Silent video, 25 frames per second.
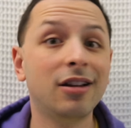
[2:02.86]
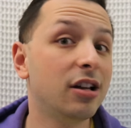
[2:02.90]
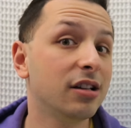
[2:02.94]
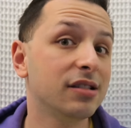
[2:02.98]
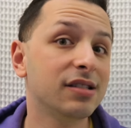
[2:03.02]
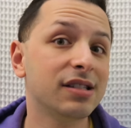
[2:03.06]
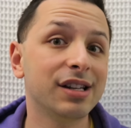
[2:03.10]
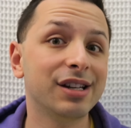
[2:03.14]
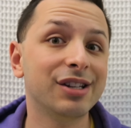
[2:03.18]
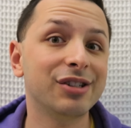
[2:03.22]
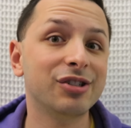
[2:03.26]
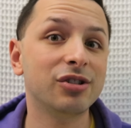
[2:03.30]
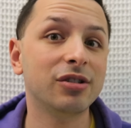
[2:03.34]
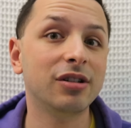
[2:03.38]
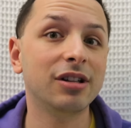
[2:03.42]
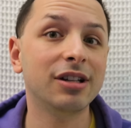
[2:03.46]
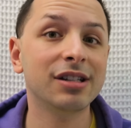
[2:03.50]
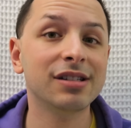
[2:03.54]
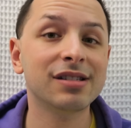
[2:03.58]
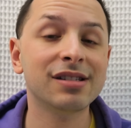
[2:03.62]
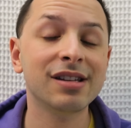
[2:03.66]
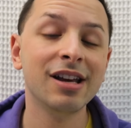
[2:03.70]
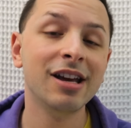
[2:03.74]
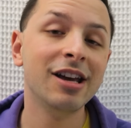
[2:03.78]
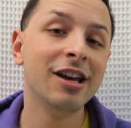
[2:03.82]
Los
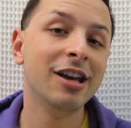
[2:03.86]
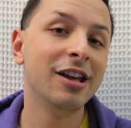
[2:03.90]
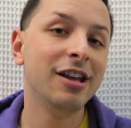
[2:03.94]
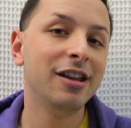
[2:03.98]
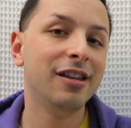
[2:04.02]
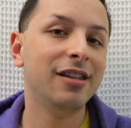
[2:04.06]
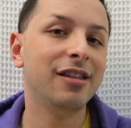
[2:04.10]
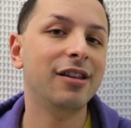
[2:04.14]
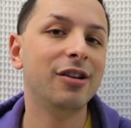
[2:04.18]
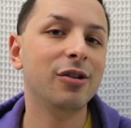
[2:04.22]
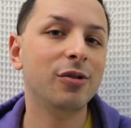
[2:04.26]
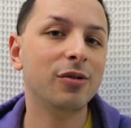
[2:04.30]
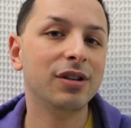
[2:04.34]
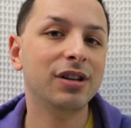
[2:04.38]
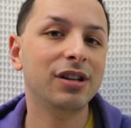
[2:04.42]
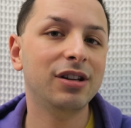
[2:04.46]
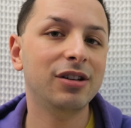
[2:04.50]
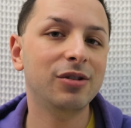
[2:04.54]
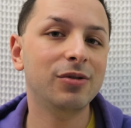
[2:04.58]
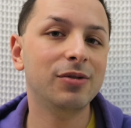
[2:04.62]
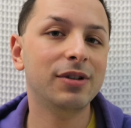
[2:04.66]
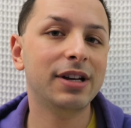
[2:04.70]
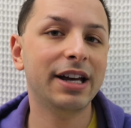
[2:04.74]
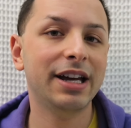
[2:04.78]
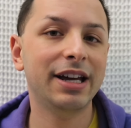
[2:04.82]
Angeles, they're in
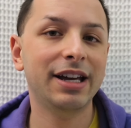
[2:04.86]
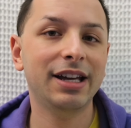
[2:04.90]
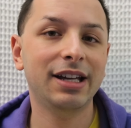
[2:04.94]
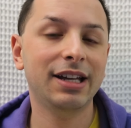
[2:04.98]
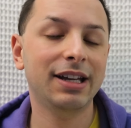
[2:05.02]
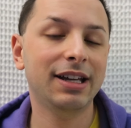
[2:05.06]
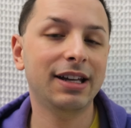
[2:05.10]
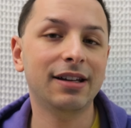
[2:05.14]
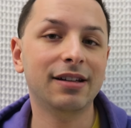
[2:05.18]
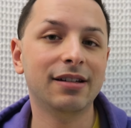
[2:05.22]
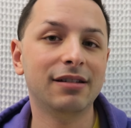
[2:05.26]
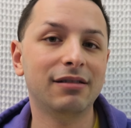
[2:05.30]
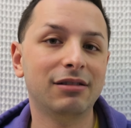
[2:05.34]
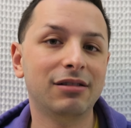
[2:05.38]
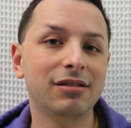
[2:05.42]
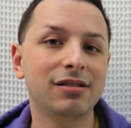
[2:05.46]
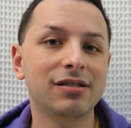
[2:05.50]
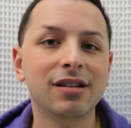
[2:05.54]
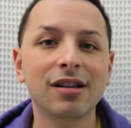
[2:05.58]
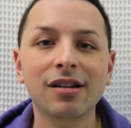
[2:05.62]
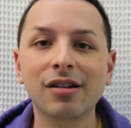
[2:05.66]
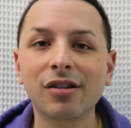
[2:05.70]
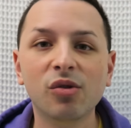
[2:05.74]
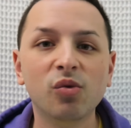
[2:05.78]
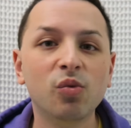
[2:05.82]
the UK,
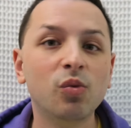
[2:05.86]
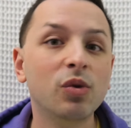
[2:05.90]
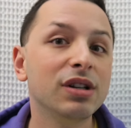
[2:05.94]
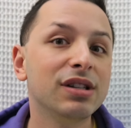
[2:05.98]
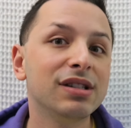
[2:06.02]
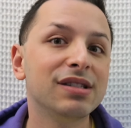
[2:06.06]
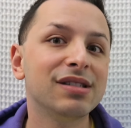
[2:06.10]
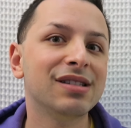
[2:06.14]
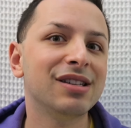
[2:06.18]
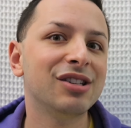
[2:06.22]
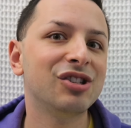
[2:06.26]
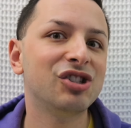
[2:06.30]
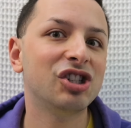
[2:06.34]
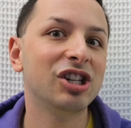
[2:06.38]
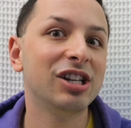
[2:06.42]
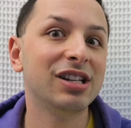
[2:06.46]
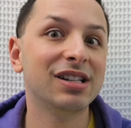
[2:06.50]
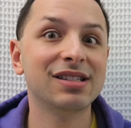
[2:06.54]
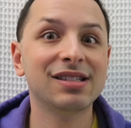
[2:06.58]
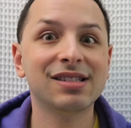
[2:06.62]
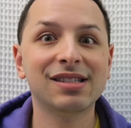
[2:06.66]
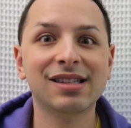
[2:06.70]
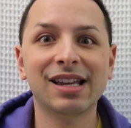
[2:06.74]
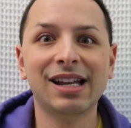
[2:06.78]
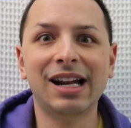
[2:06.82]
and what's the
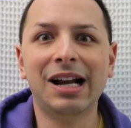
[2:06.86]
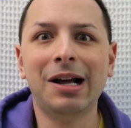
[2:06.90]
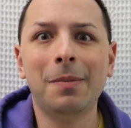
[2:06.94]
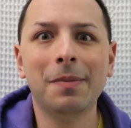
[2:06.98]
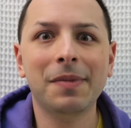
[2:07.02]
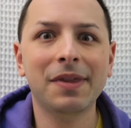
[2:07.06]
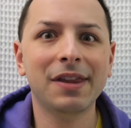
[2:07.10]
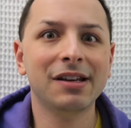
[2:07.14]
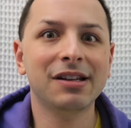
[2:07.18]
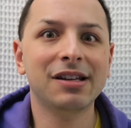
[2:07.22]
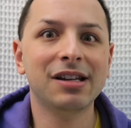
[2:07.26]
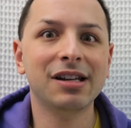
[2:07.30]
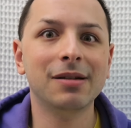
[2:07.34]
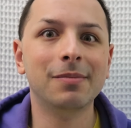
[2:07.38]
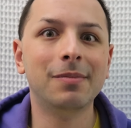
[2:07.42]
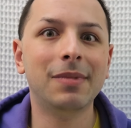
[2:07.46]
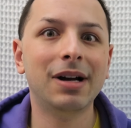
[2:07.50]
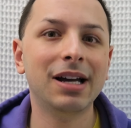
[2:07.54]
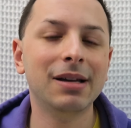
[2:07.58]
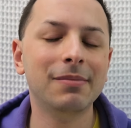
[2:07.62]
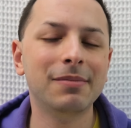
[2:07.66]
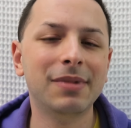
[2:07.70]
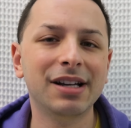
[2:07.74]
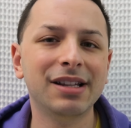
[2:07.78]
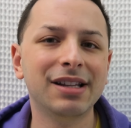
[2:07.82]
chance that I'm thinking in
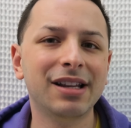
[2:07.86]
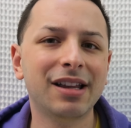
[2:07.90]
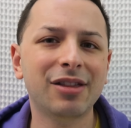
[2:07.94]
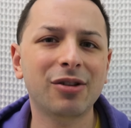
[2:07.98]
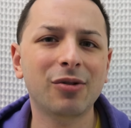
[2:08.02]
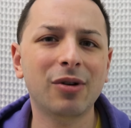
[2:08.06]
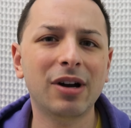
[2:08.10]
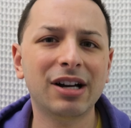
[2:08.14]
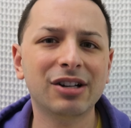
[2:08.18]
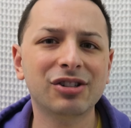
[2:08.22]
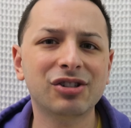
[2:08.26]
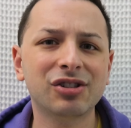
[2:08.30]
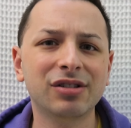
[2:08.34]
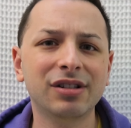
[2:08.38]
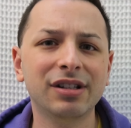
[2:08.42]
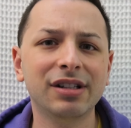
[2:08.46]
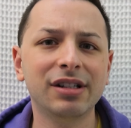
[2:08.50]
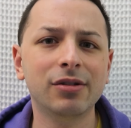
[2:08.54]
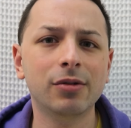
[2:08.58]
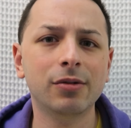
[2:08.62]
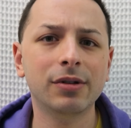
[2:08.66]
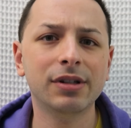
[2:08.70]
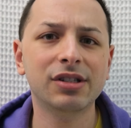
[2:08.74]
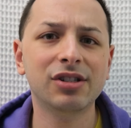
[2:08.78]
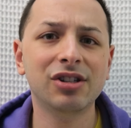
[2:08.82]
my mind that they're actually
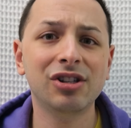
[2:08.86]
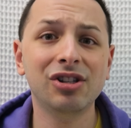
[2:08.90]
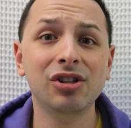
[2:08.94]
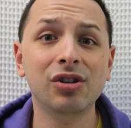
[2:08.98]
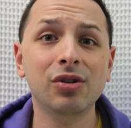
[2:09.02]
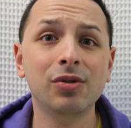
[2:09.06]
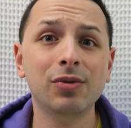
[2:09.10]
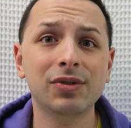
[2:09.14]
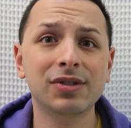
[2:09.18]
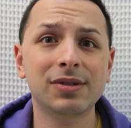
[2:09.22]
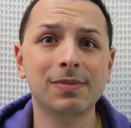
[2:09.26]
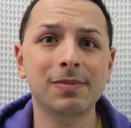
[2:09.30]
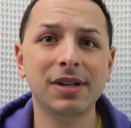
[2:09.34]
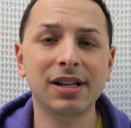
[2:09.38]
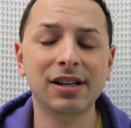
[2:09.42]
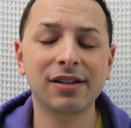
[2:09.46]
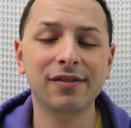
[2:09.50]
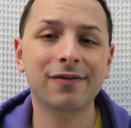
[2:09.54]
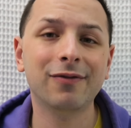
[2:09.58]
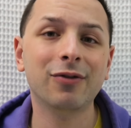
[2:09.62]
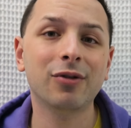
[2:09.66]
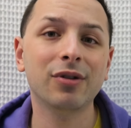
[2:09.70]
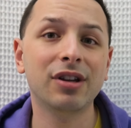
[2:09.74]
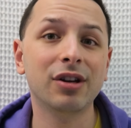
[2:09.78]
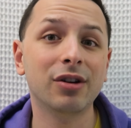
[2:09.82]
going to use
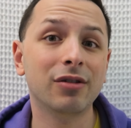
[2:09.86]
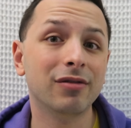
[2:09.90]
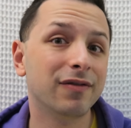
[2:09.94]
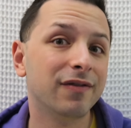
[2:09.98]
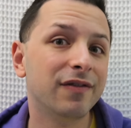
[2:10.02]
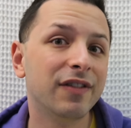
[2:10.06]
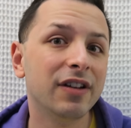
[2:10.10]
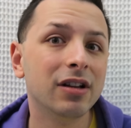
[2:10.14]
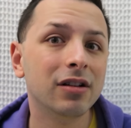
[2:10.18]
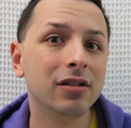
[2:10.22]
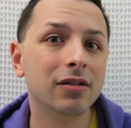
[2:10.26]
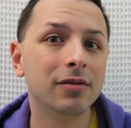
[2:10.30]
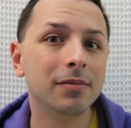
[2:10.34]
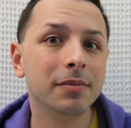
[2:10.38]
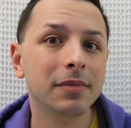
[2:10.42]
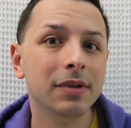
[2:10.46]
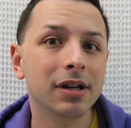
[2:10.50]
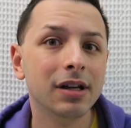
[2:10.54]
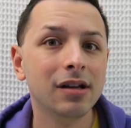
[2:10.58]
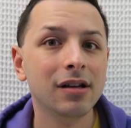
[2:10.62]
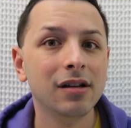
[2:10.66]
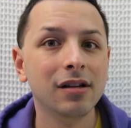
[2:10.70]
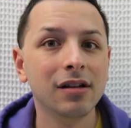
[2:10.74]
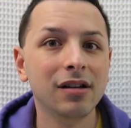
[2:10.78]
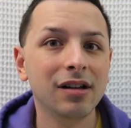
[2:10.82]
me for their film
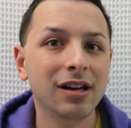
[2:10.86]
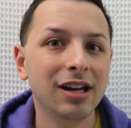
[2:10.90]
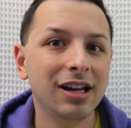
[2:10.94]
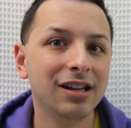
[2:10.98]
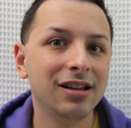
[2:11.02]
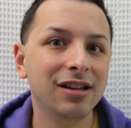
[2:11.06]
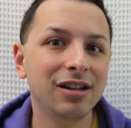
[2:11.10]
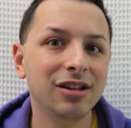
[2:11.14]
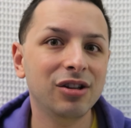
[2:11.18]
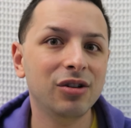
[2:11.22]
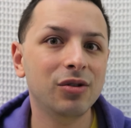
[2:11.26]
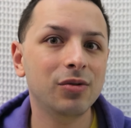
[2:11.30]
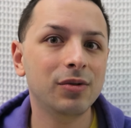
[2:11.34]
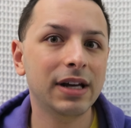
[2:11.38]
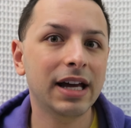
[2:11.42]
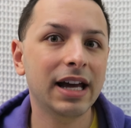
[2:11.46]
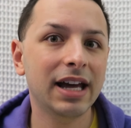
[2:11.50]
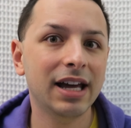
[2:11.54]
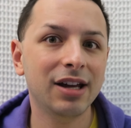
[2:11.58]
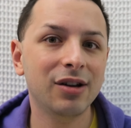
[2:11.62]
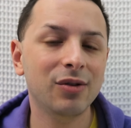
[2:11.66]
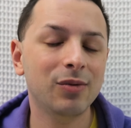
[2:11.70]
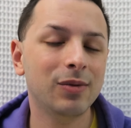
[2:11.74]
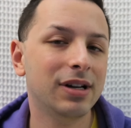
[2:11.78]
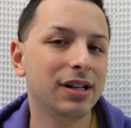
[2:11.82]
in the
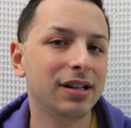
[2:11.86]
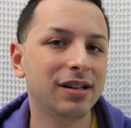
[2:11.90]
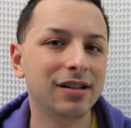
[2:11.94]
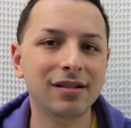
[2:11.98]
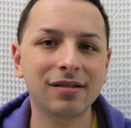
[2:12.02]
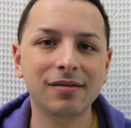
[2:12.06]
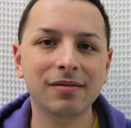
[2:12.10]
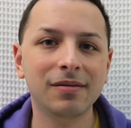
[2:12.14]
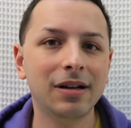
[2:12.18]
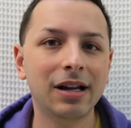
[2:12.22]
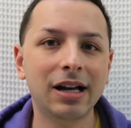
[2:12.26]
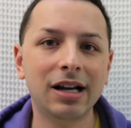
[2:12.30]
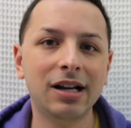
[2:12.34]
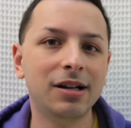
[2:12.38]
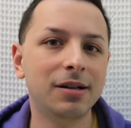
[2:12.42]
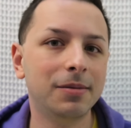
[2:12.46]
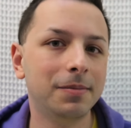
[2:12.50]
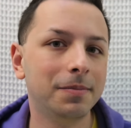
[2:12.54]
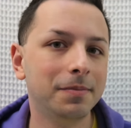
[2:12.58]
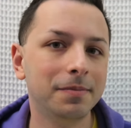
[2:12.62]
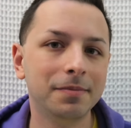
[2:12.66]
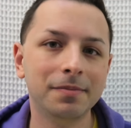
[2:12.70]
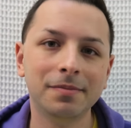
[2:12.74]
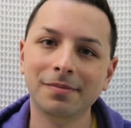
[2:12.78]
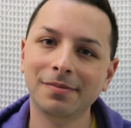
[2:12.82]
UK when
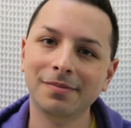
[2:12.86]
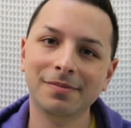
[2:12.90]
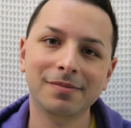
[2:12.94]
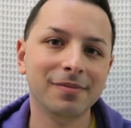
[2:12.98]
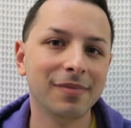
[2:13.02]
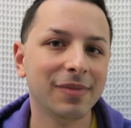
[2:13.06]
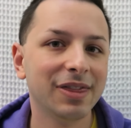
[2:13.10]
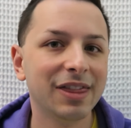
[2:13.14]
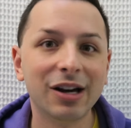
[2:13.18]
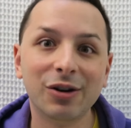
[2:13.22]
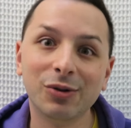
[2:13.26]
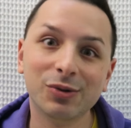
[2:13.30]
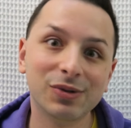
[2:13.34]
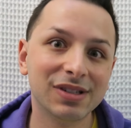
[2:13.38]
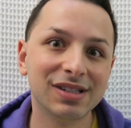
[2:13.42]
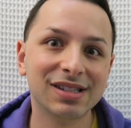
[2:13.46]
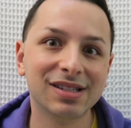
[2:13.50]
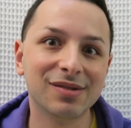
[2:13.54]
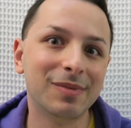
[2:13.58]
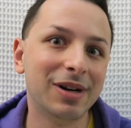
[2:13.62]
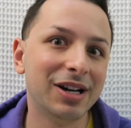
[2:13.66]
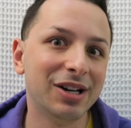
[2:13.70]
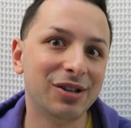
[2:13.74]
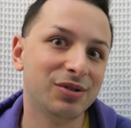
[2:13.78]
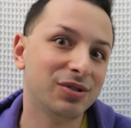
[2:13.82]
um,
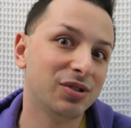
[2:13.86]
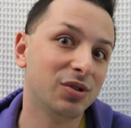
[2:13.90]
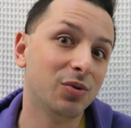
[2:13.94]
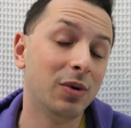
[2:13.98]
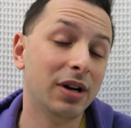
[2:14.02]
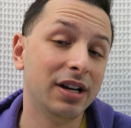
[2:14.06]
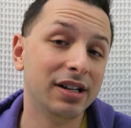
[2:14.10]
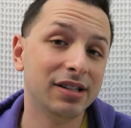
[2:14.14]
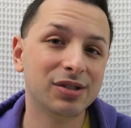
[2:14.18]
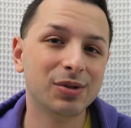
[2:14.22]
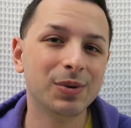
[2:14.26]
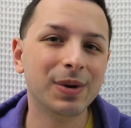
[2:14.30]
thousands of miles away.